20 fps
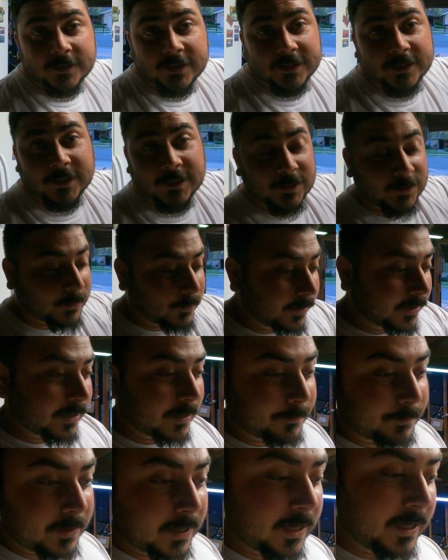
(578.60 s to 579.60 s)
was just a little quick
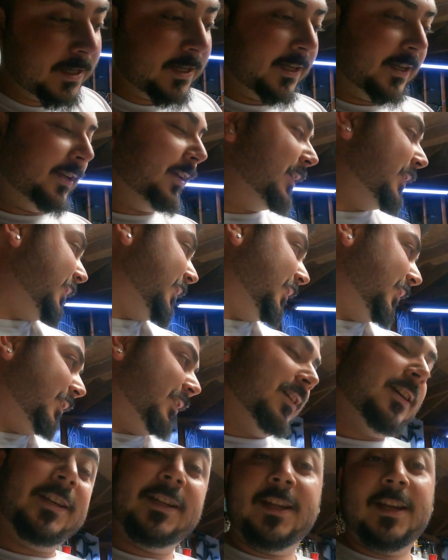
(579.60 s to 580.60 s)
update,
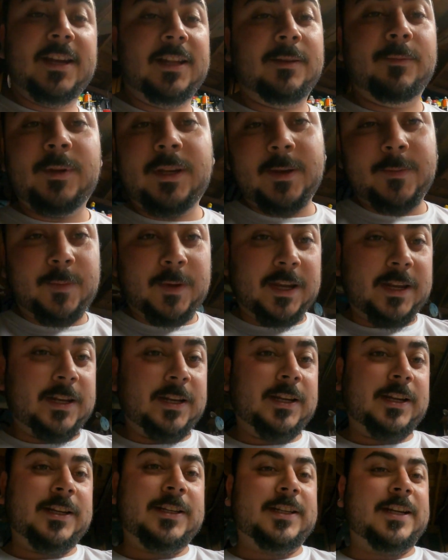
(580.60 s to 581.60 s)
and yeah, let me get
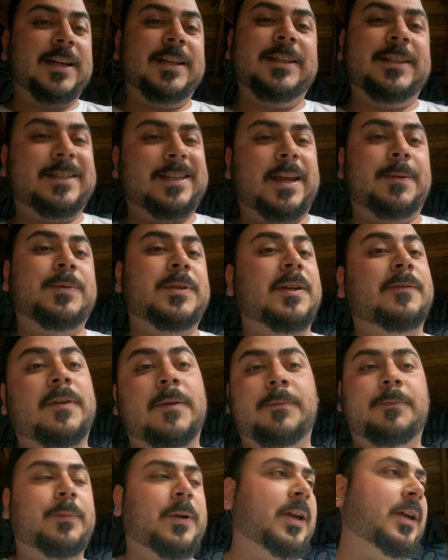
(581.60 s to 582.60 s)
painting. I just got to tape stuff
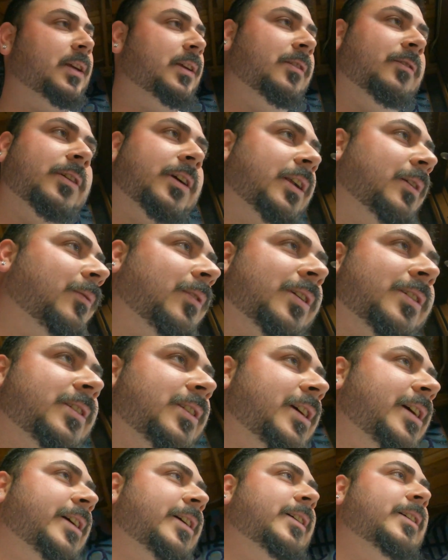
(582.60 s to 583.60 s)
up and paint. You don't got to watch
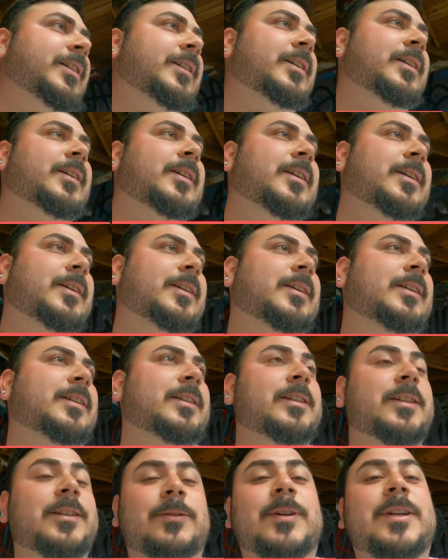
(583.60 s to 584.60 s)
that.
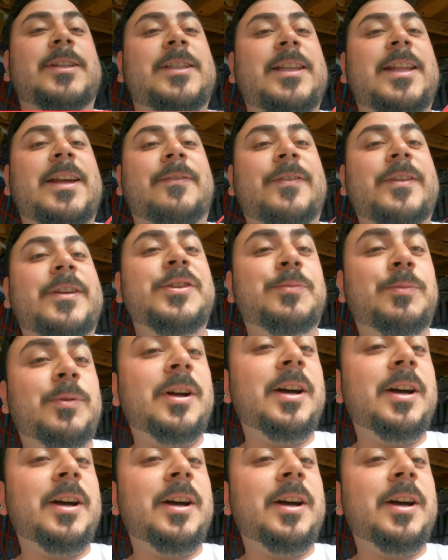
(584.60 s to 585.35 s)
You just want to see that finished